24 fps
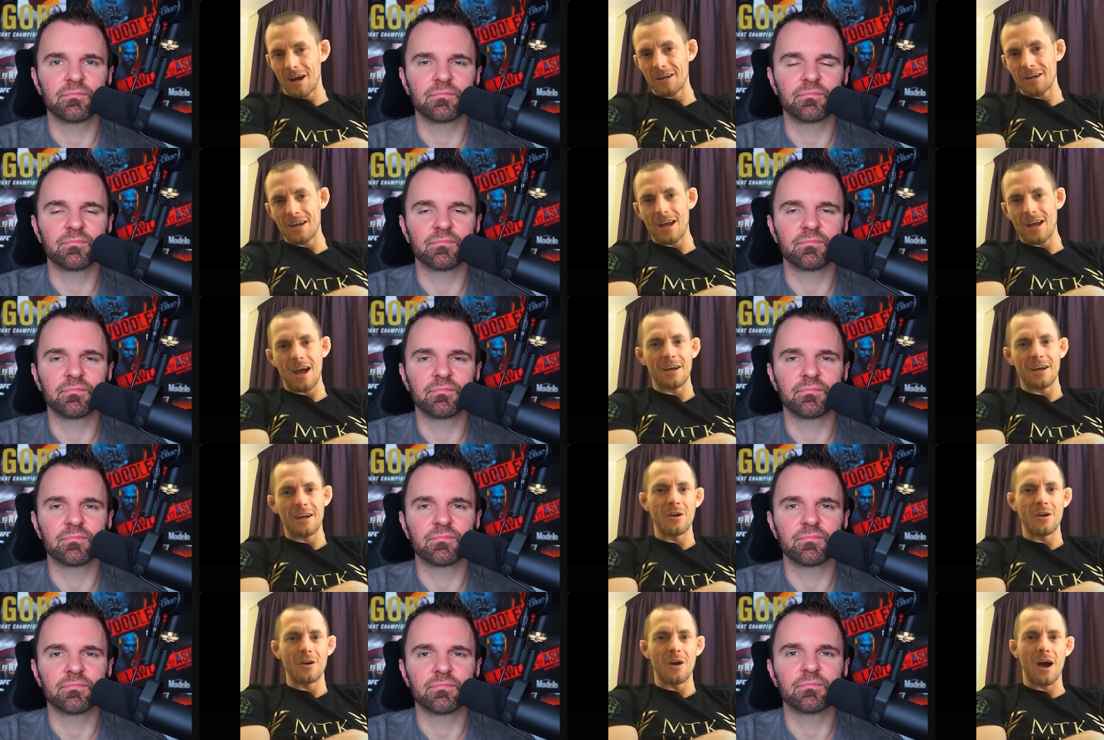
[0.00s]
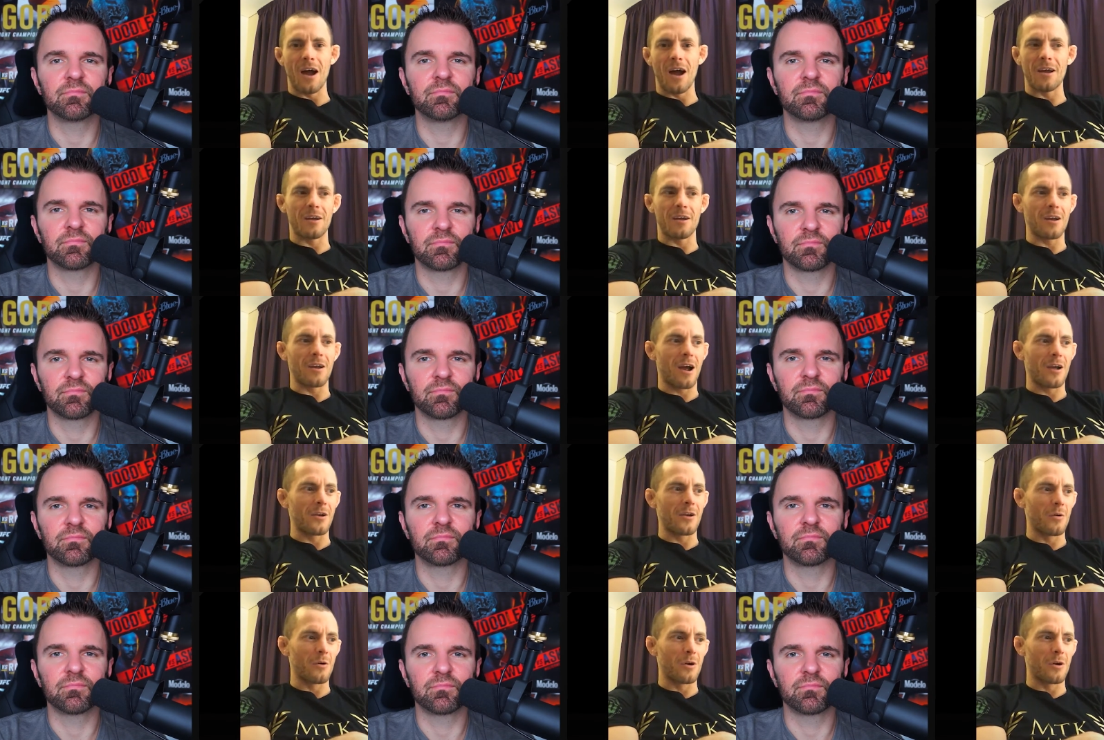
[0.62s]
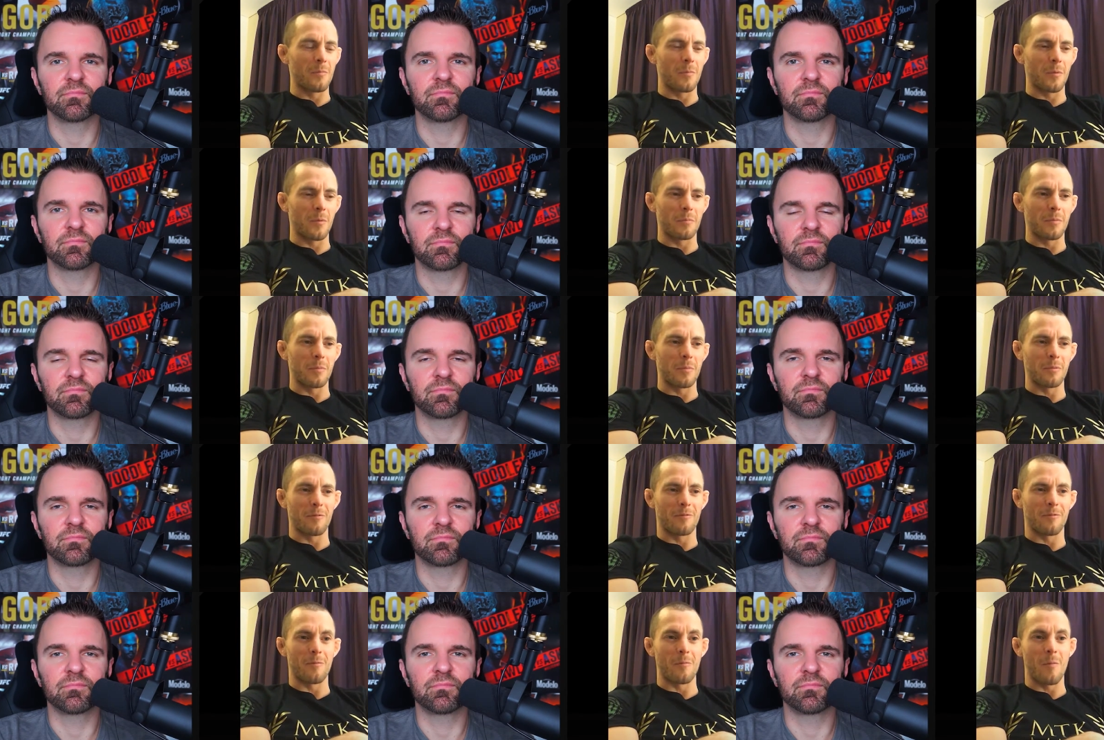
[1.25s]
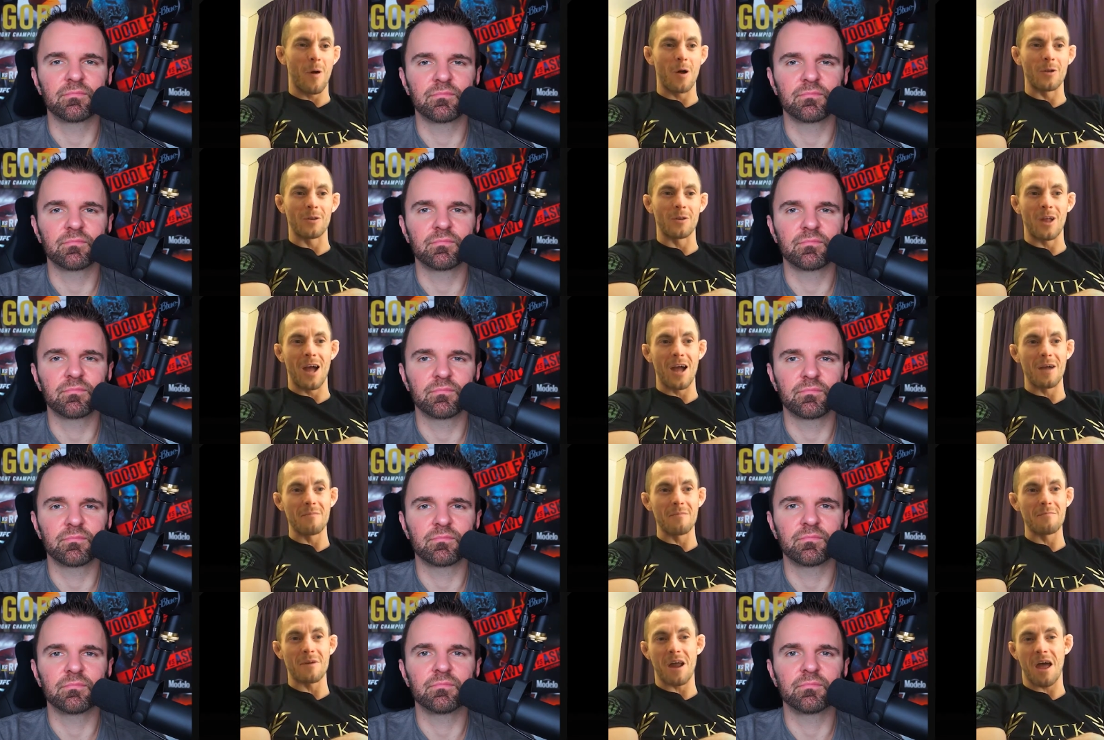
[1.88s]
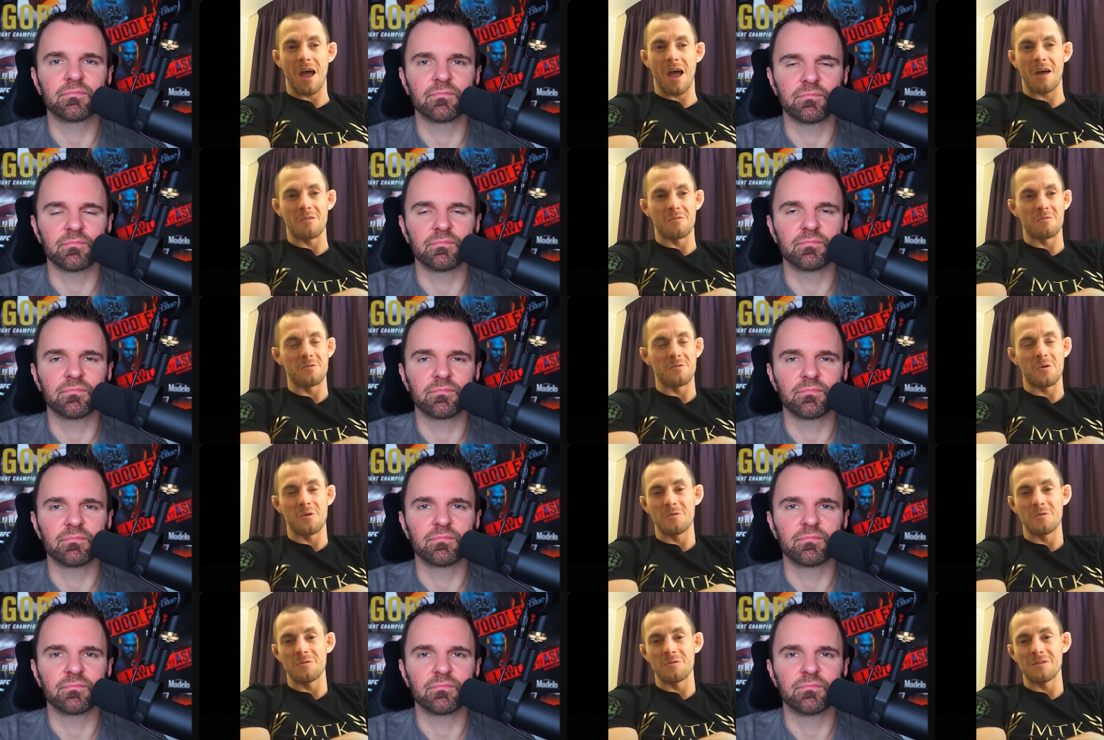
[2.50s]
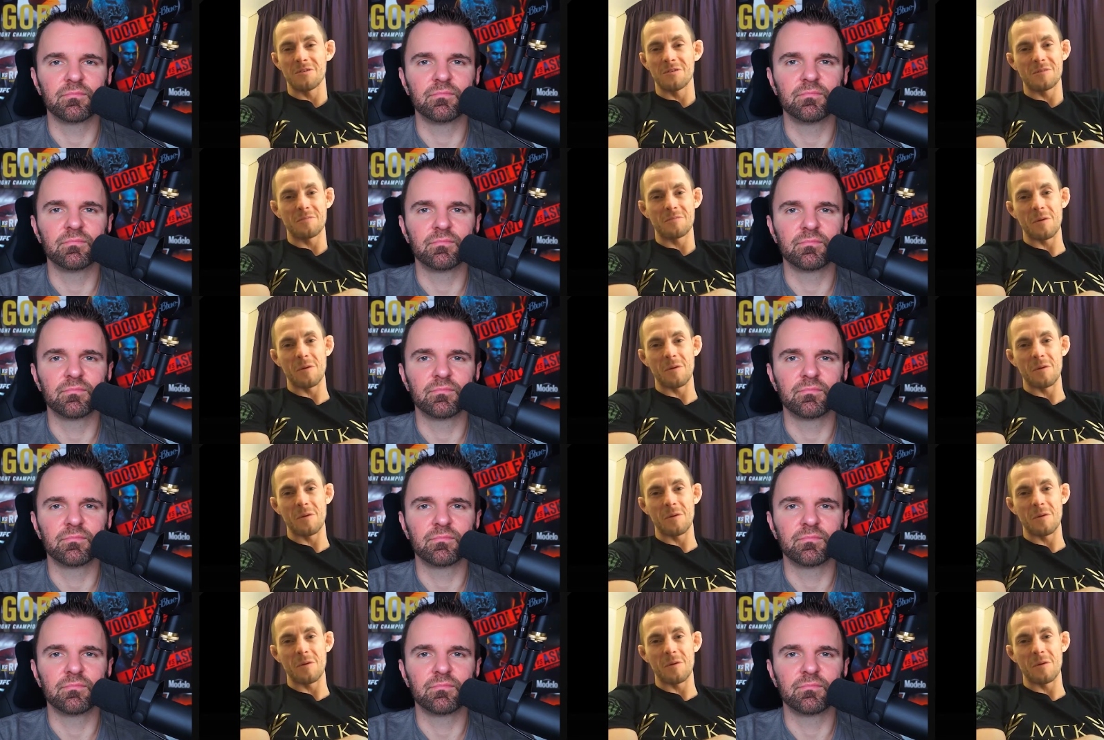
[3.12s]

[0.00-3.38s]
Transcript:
Speaker 1: yeah, I, I, I know a couple people from online, but I don't know these